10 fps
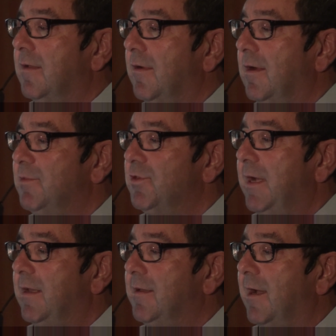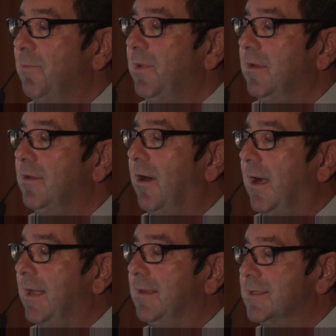sorry, I'm trying to type and
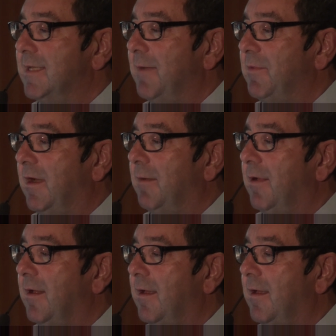talk at the same time.